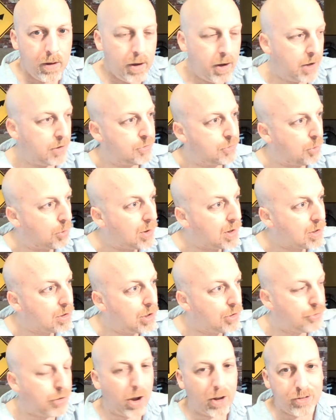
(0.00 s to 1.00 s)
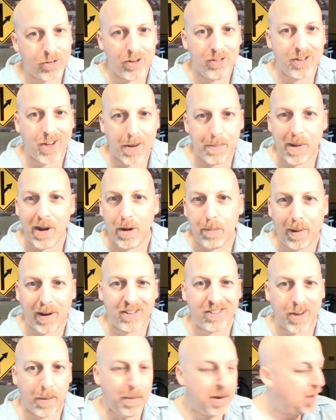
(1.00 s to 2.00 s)
Historical atrocities committed by
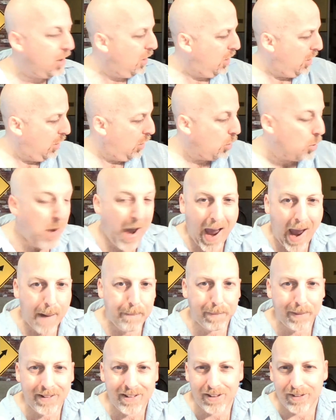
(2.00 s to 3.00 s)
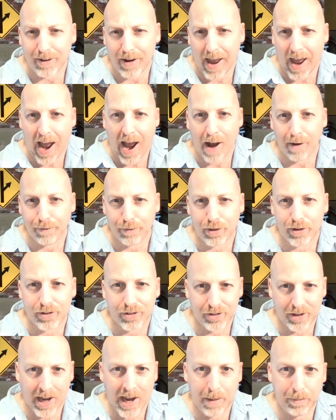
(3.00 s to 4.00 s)
somebody who happens to have the
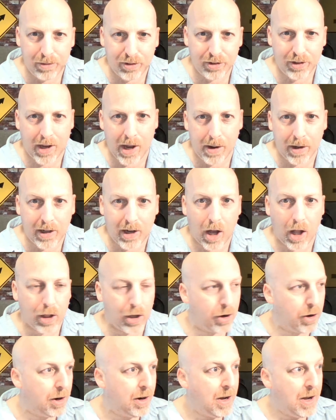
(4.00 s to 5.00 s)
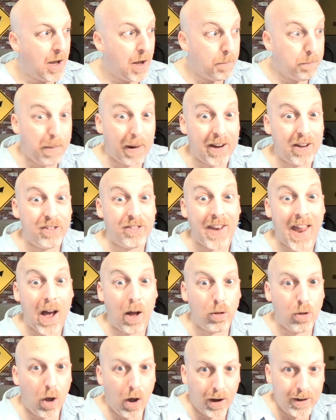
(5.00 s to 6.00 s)
same skin color but is now
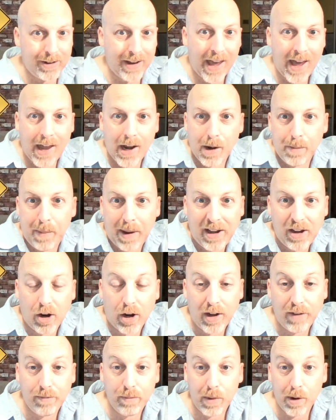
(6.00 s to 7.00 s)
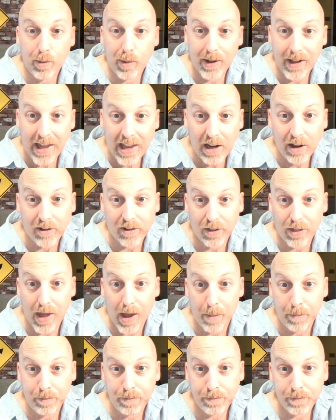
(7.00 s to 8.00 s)
long dead and may not even be related to
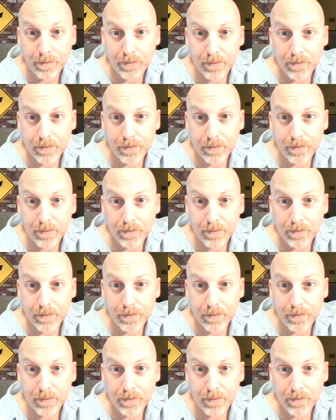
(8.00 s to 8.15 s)
them.